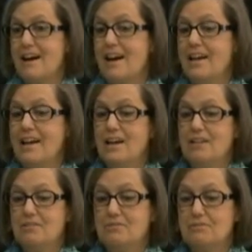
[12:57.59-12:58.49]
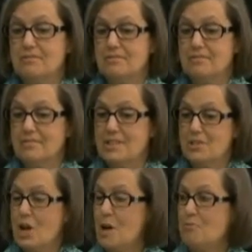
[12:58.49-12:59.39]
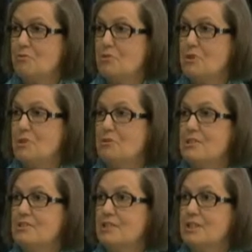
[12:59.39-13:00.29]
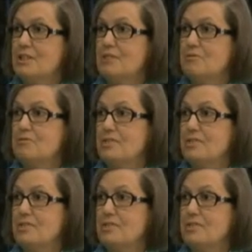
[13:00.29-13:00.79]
I have a job for you and you can live